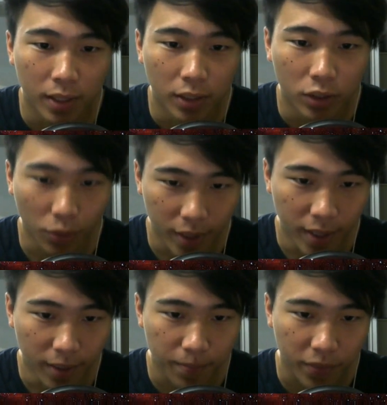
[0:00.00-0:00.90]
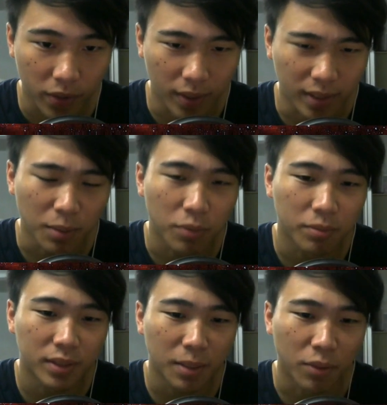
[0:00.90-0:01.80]
So here, right, some
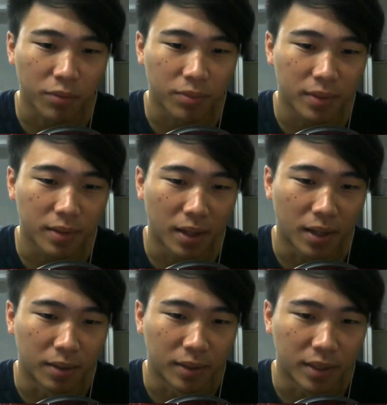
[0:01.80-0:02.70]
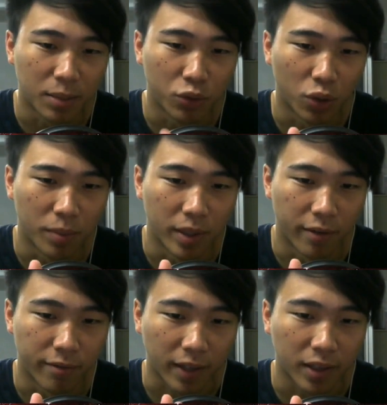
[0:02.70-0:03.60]
of the teams will be
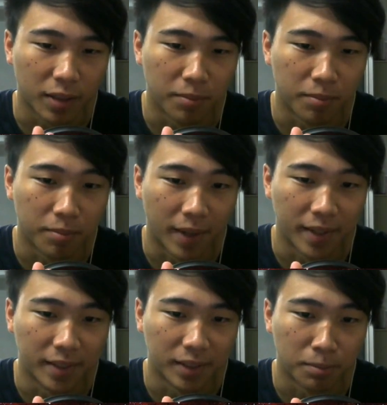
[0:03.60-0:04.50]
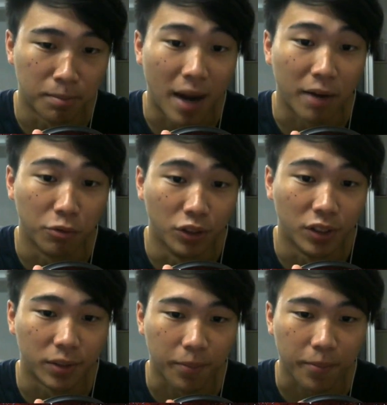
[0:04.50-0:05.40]
affected by these mark
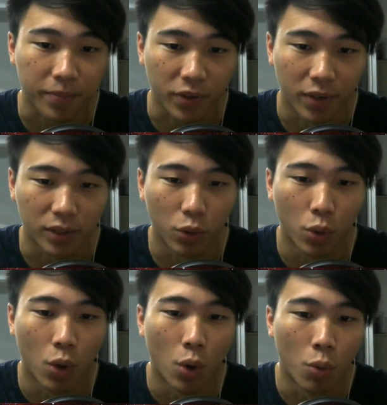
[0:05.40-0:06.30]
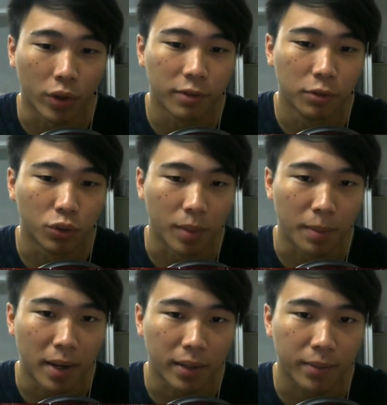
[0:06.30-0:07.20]
runes, right? So water runes will be
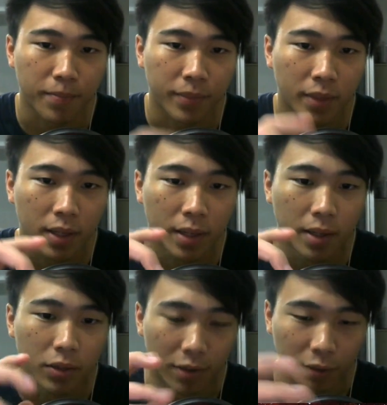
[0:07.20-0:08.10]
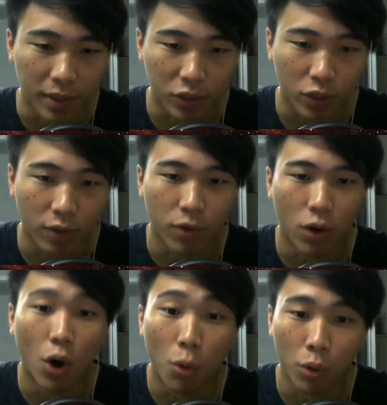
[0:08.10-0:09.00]
marked. You have to dissolve
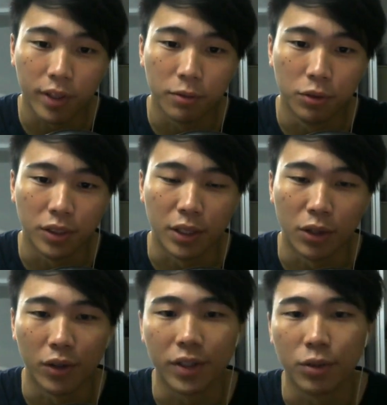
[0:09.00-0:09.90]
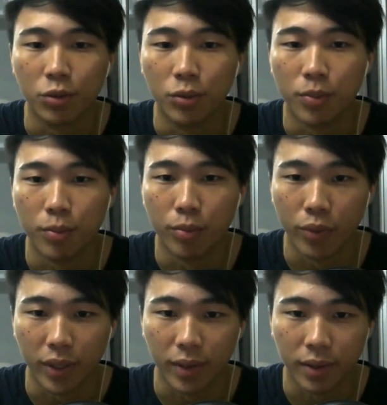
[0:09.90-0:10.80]
all water runes in order to
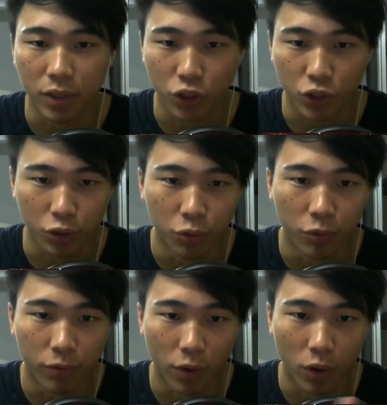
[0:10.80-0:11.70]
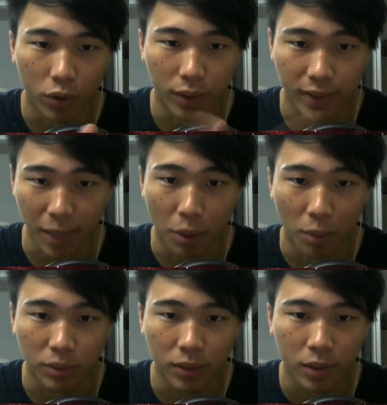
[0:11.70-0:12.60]
break the shield for the side mobs,